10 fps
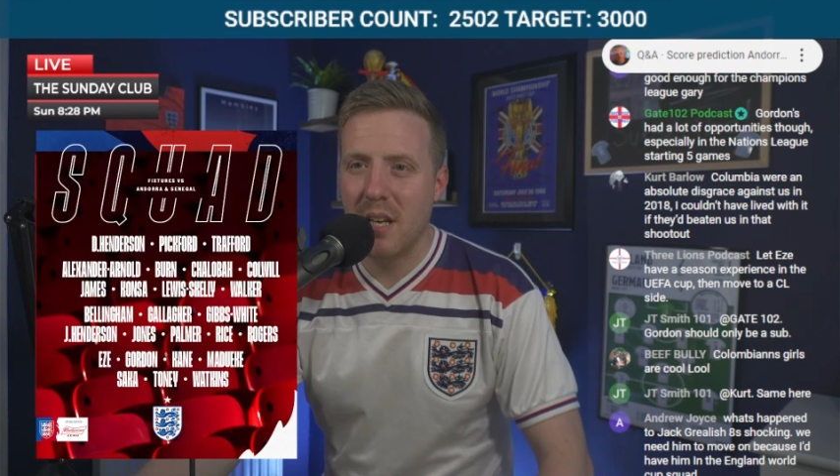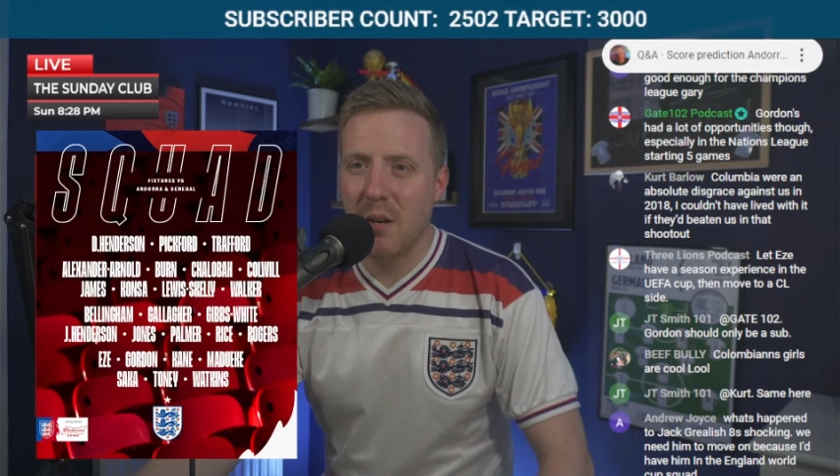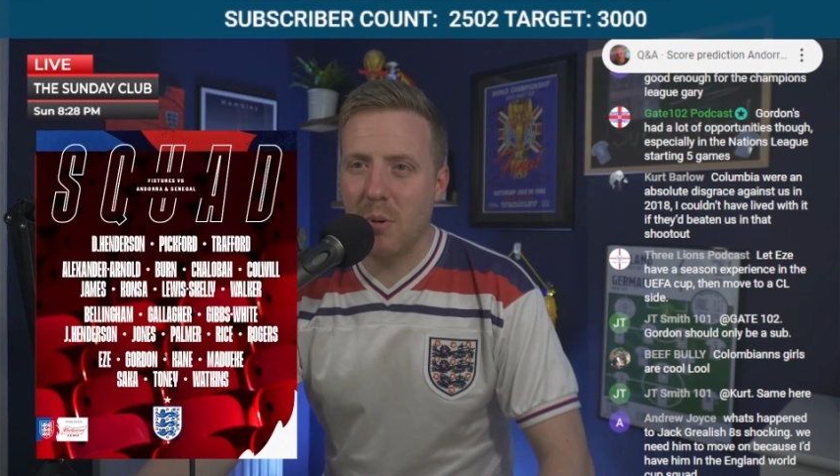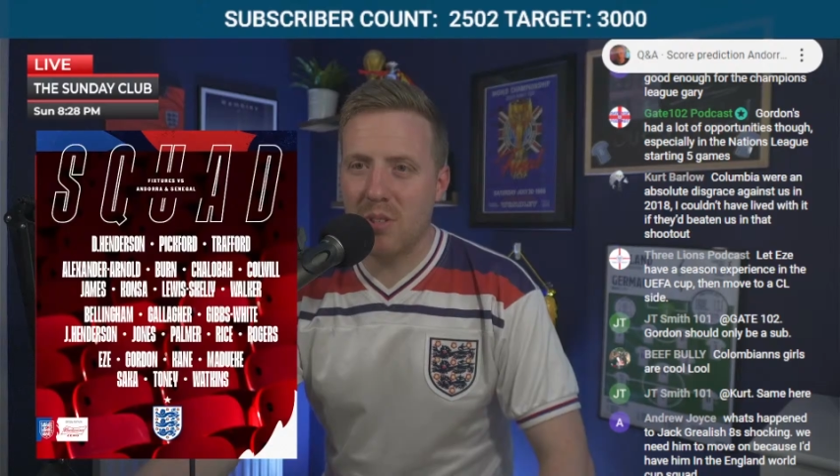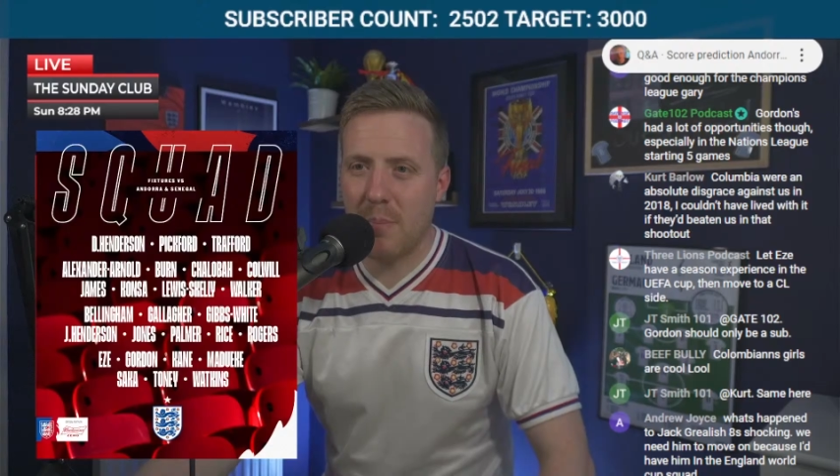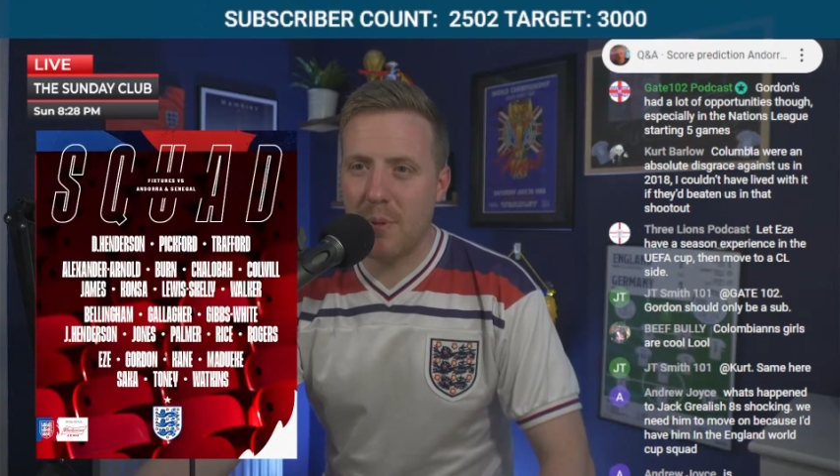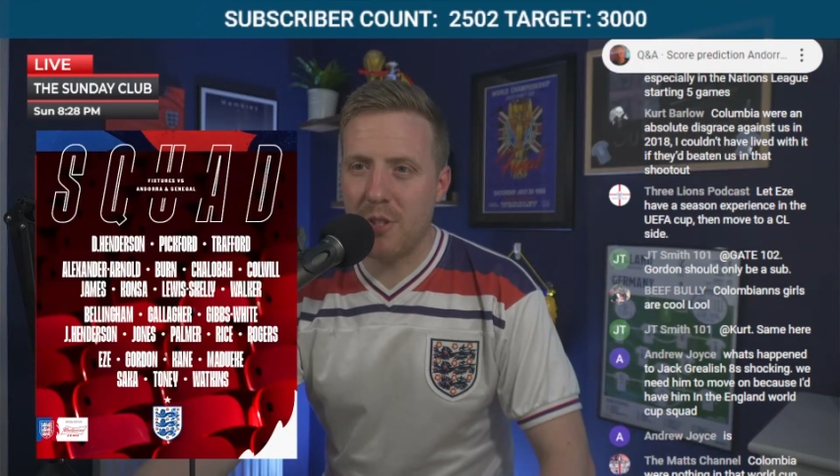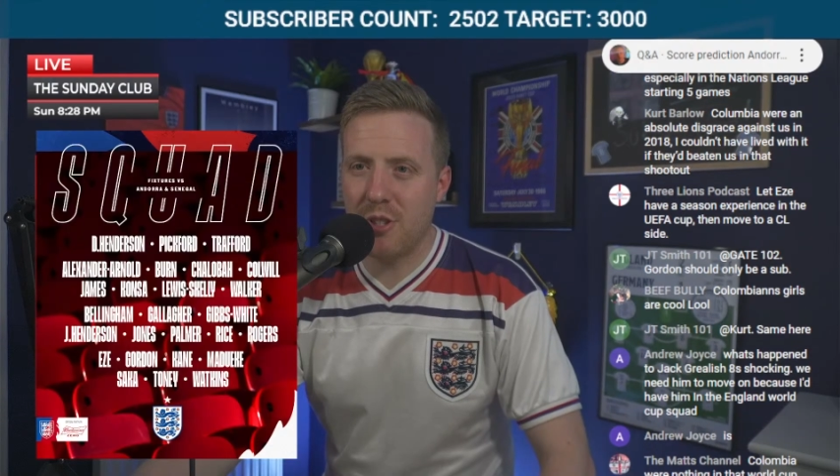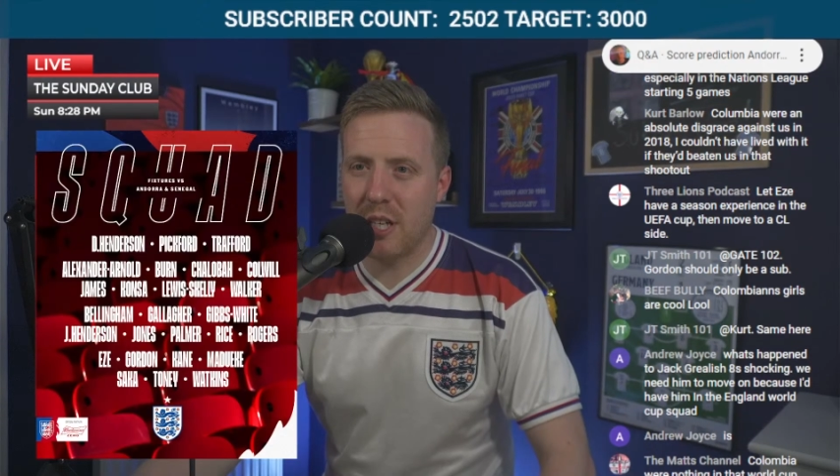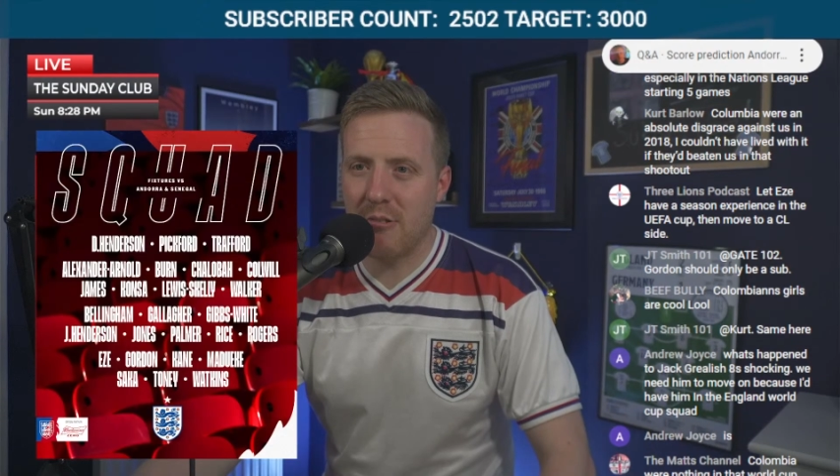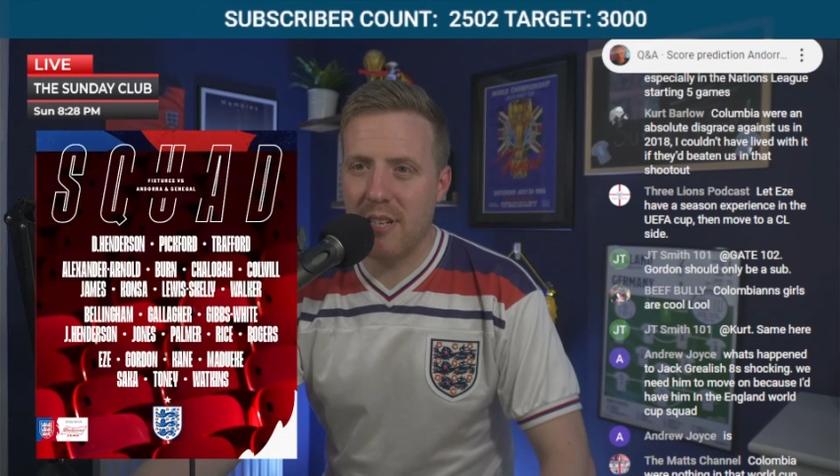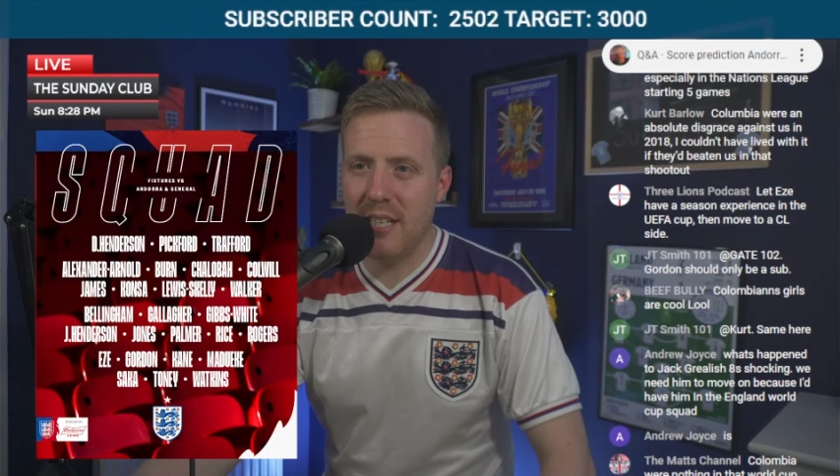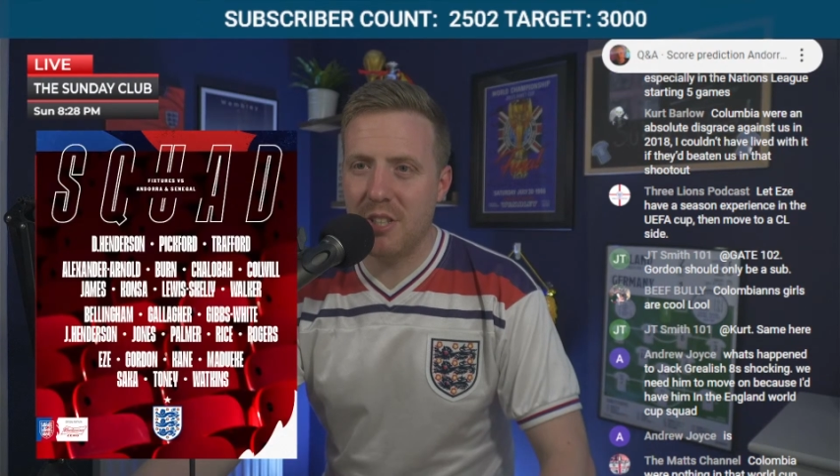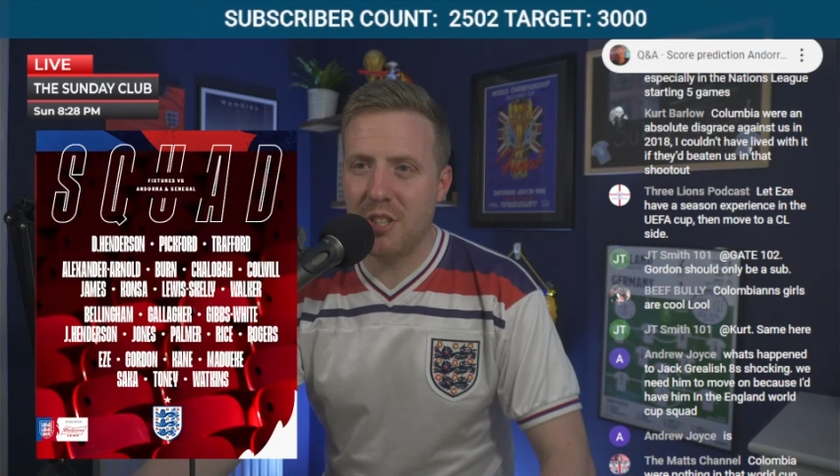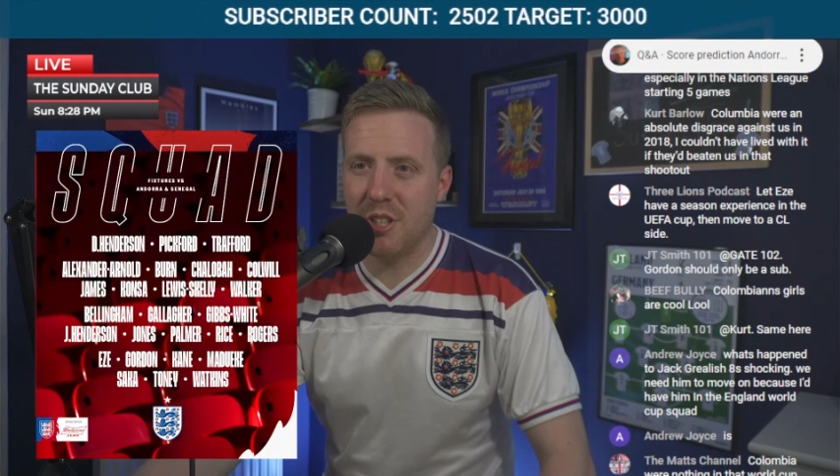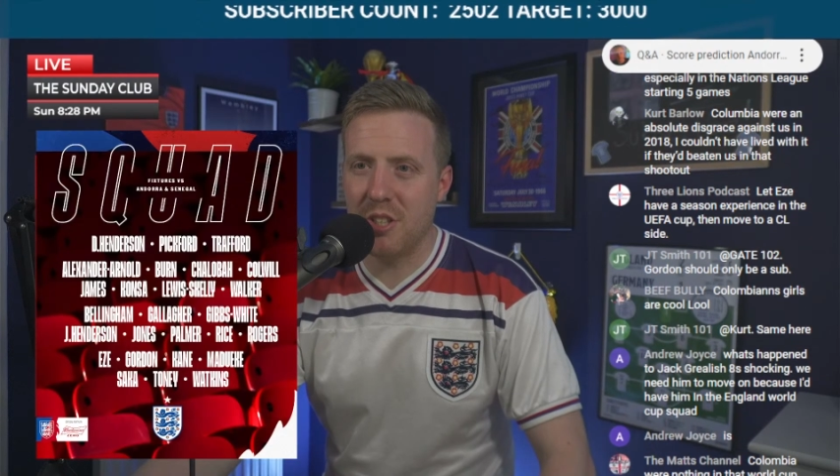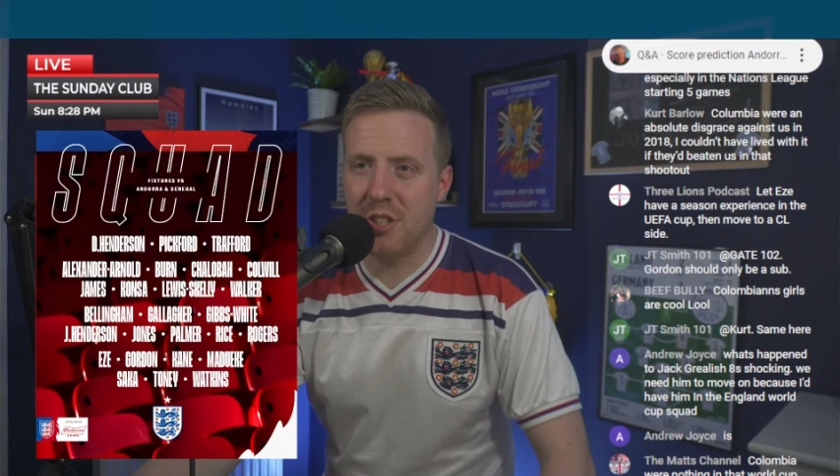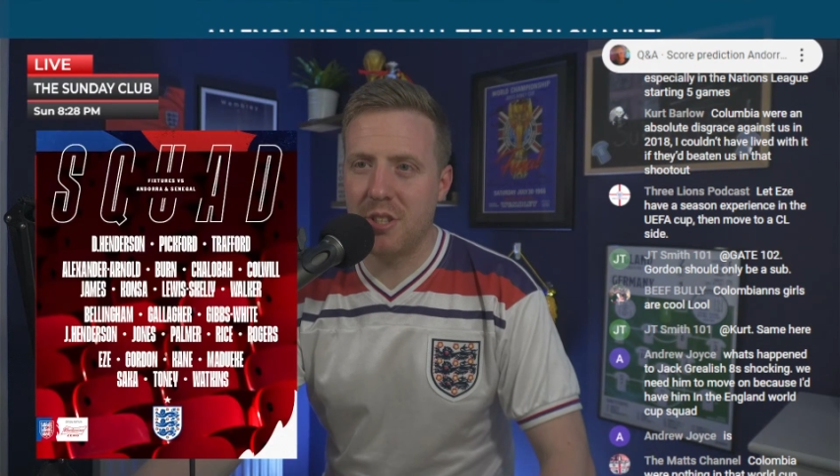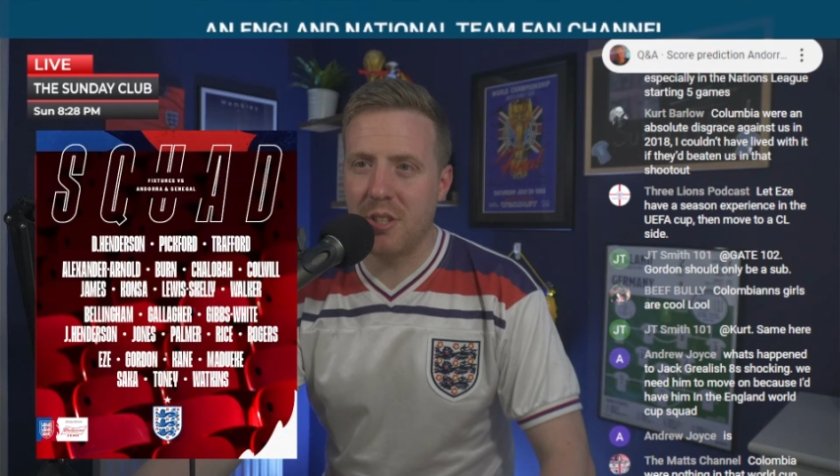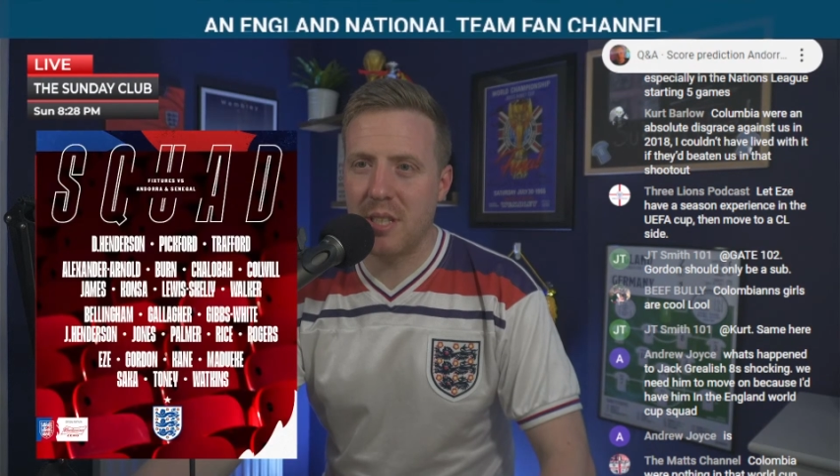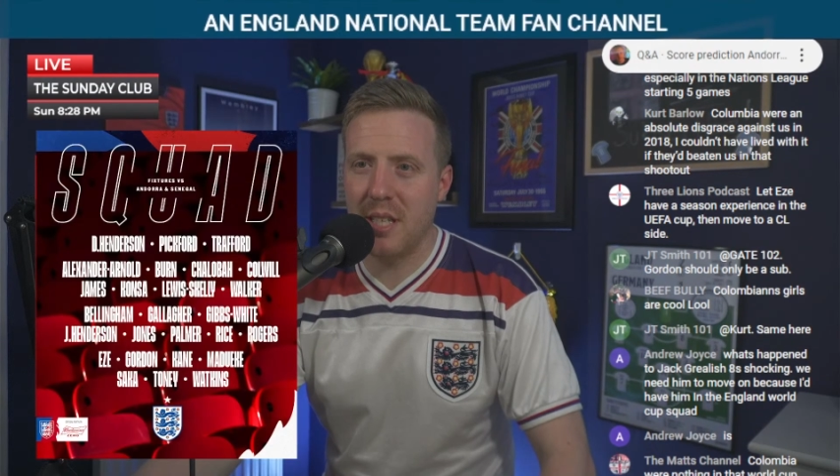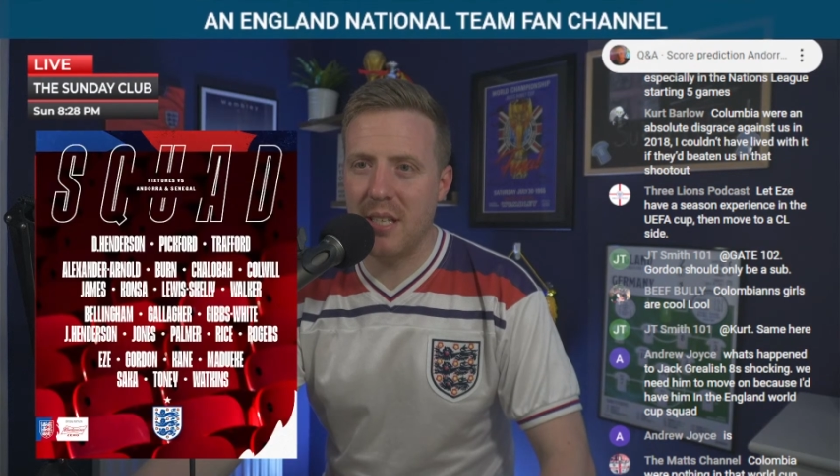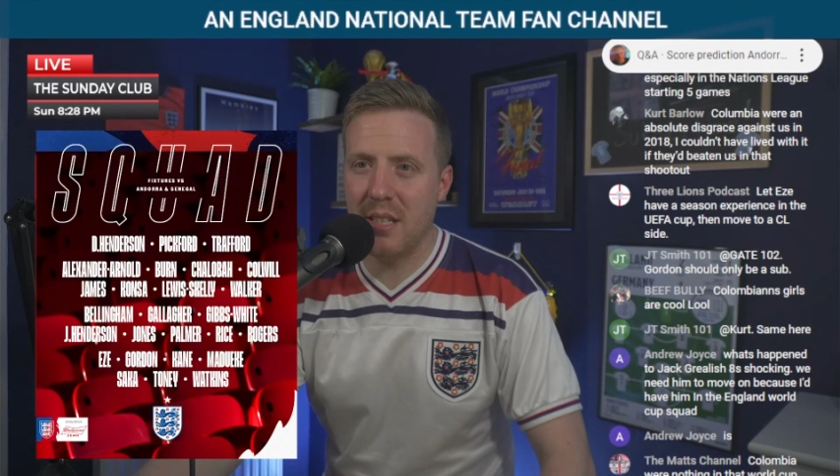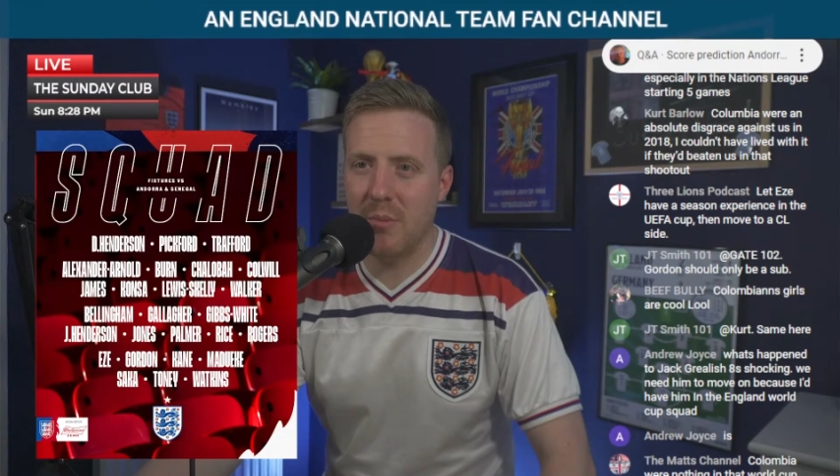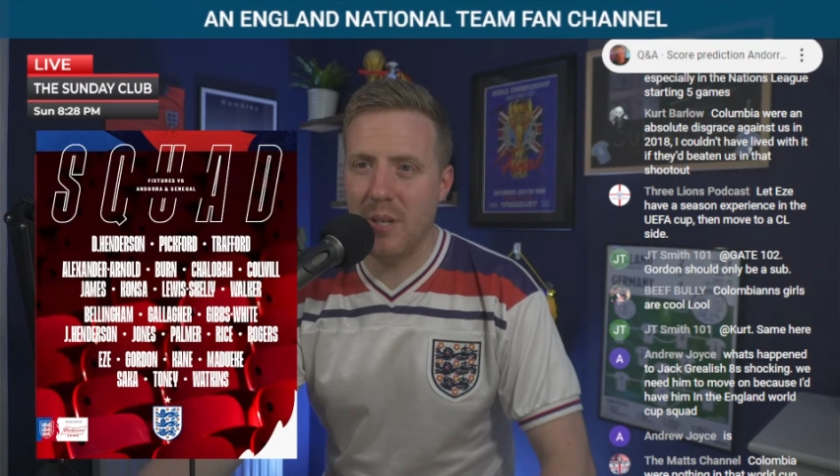What's happened to Jack Grealish is shocking.